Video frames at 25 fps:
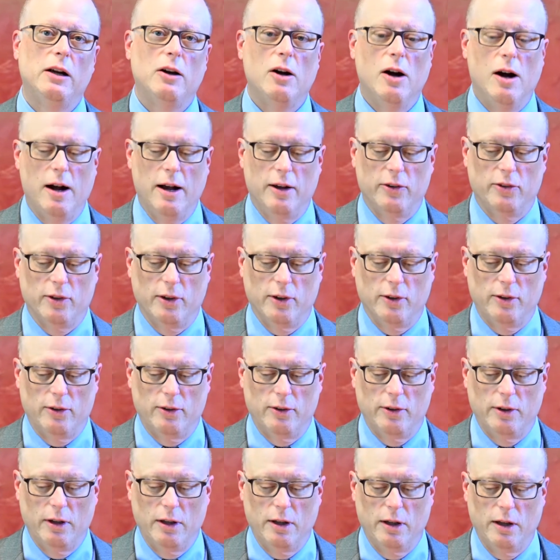
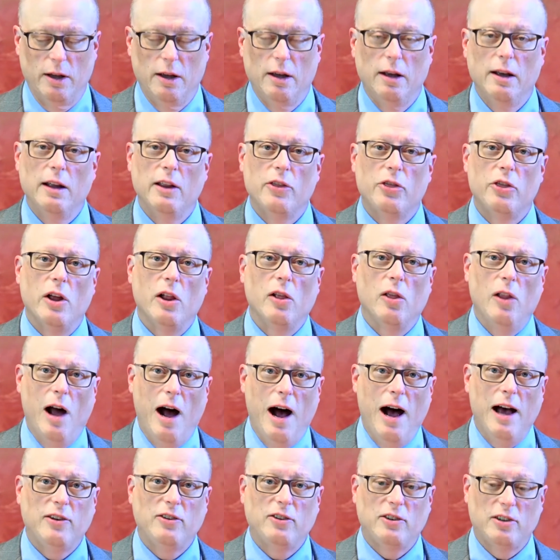causes. The
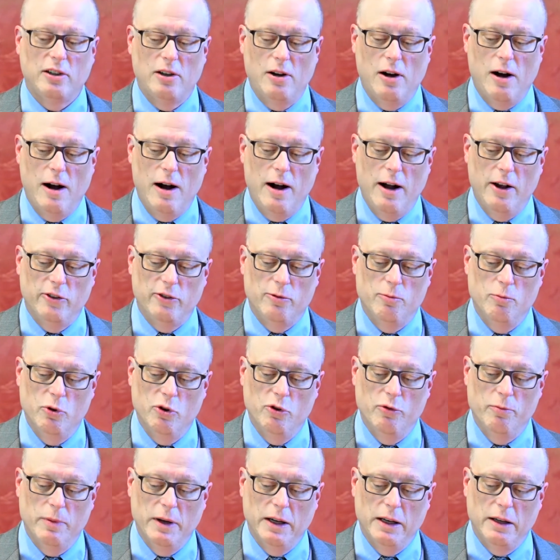Lost Cause
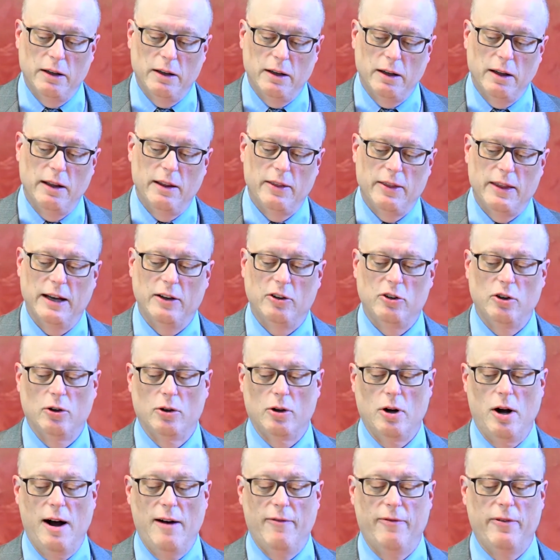movement that
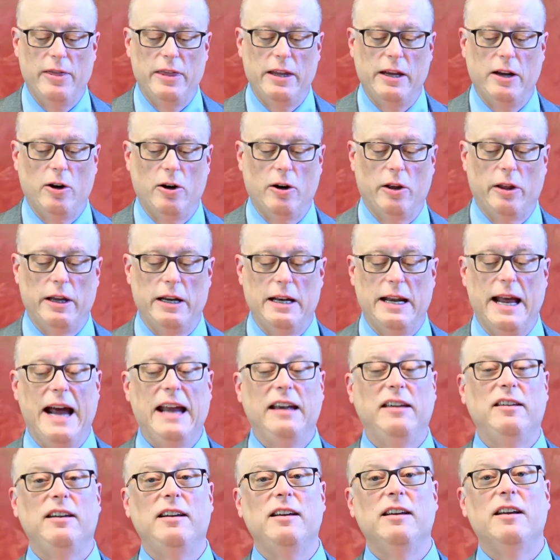took off in the early
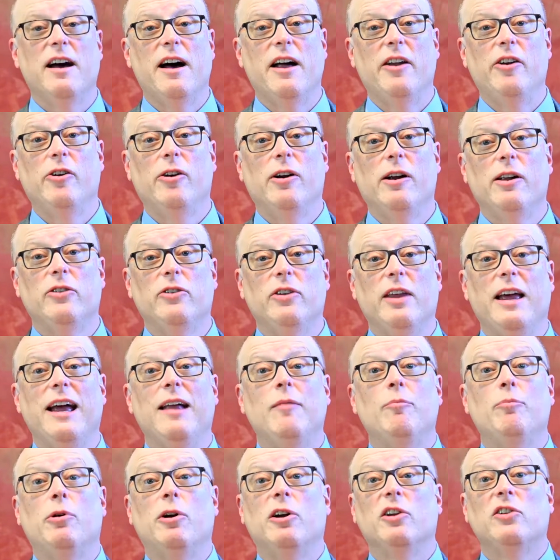1900s
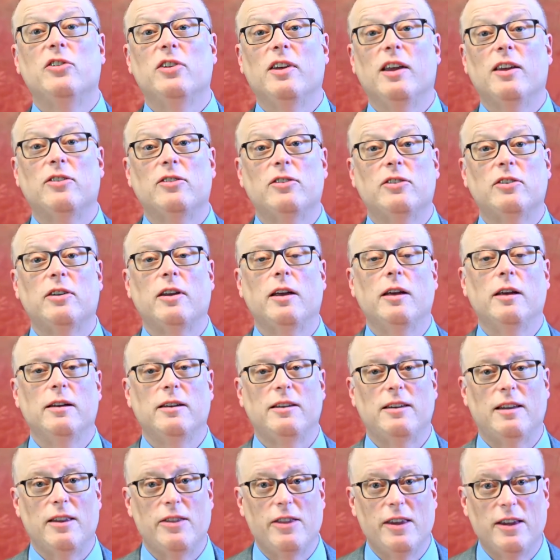and persists
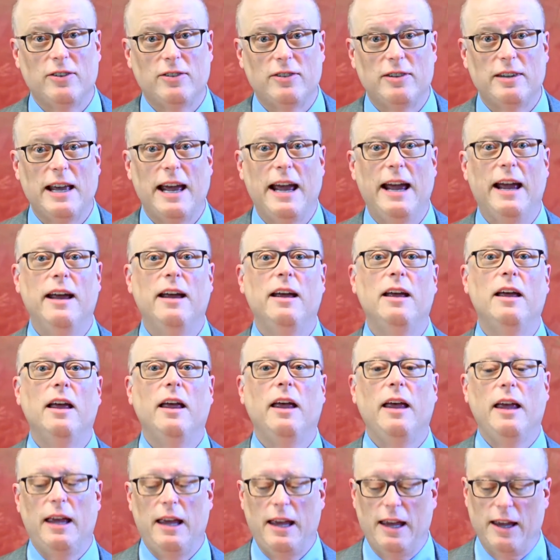to this day
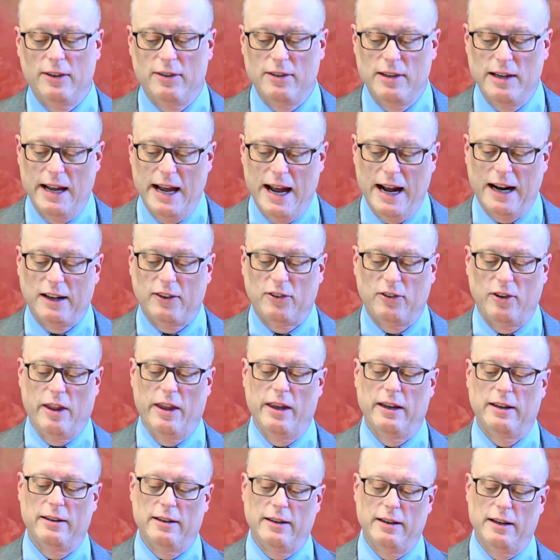is an
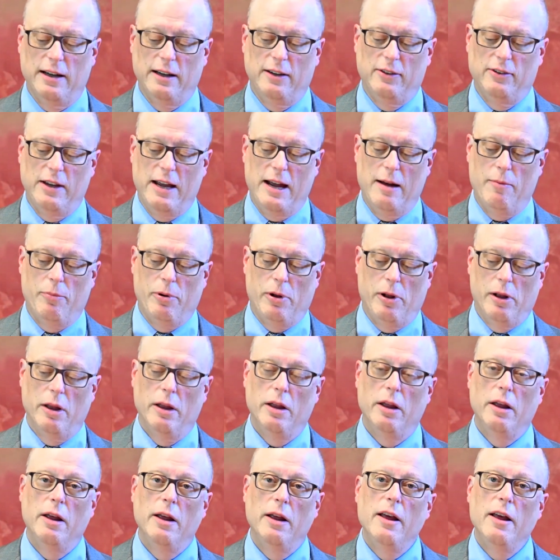excellent example.
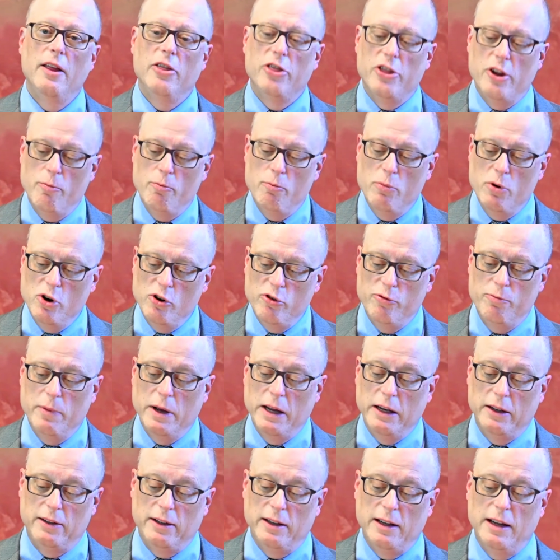The
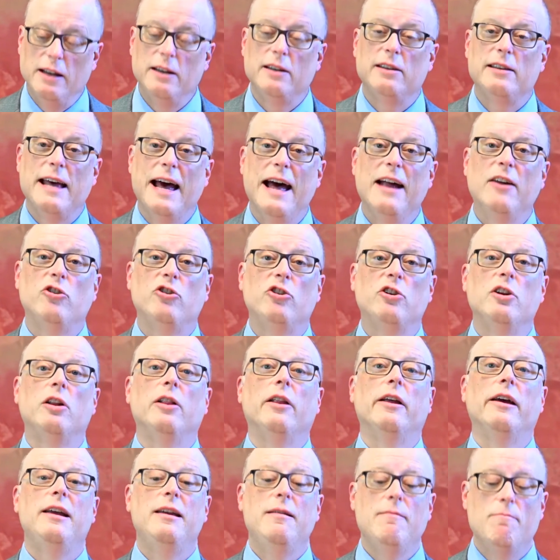movement
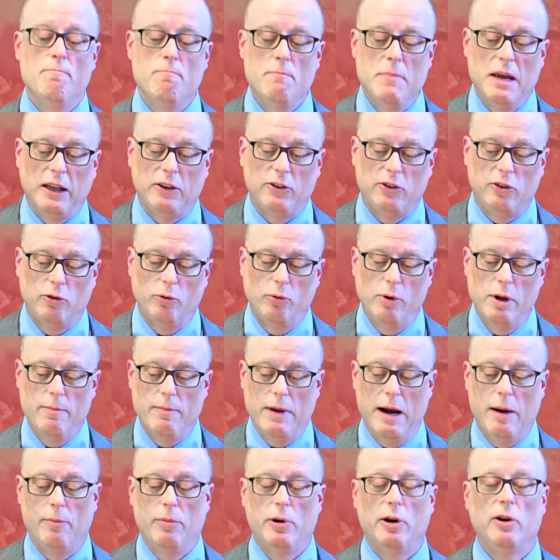intentionally
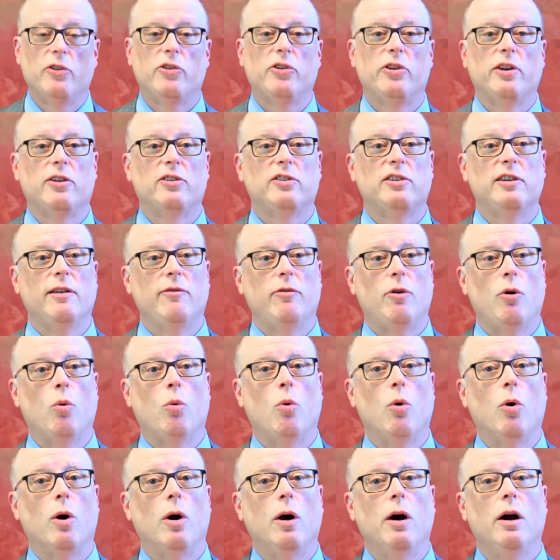misremembers the Civil
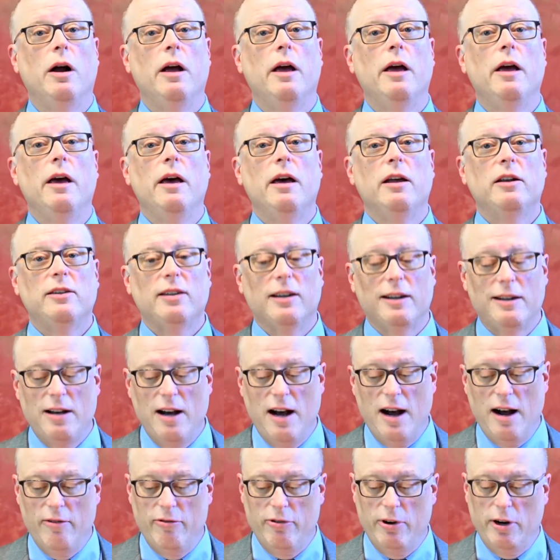War to
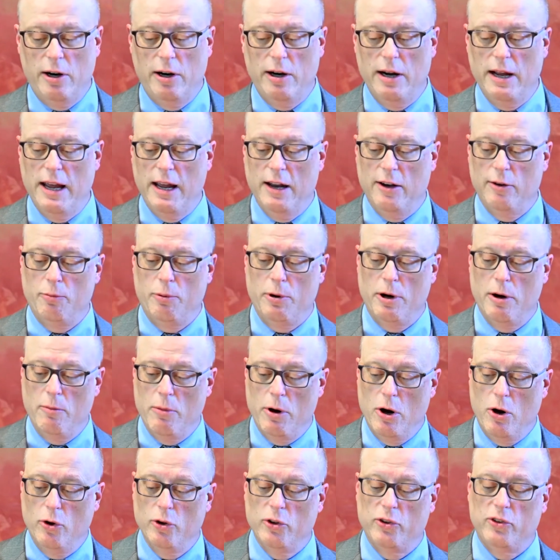cover and
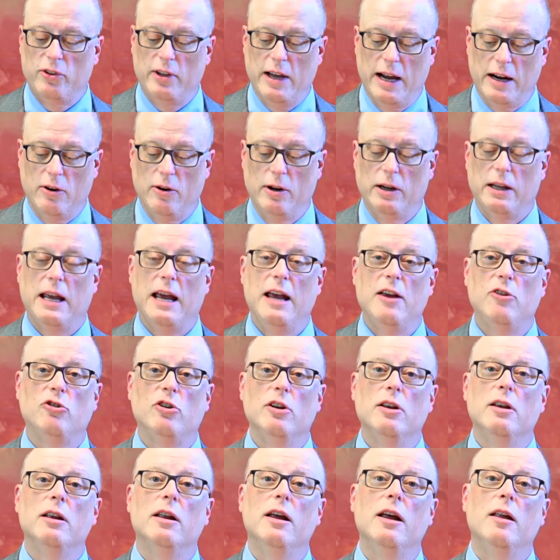promote
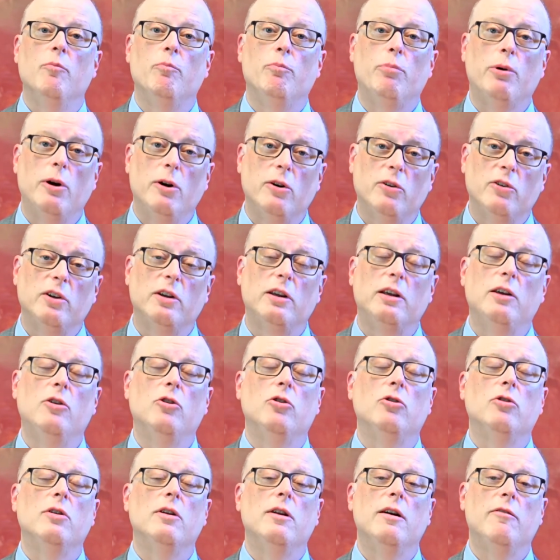segregation and
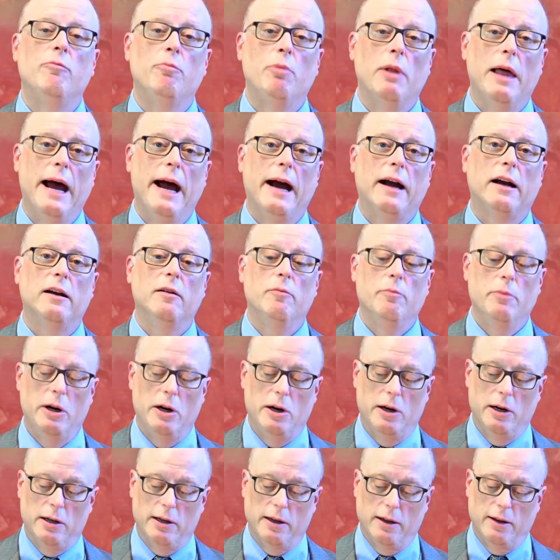persecution of Black
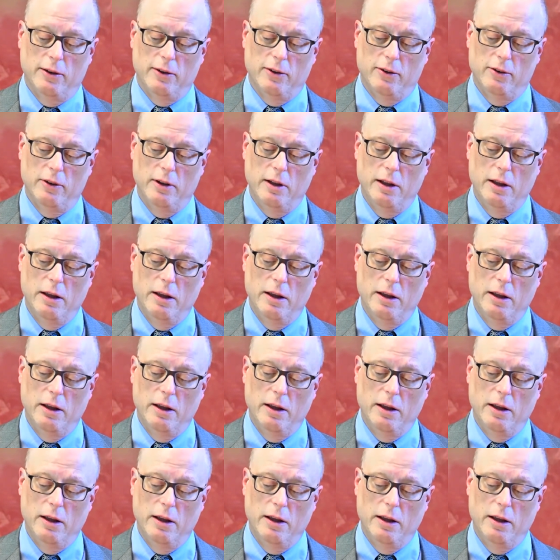Americans.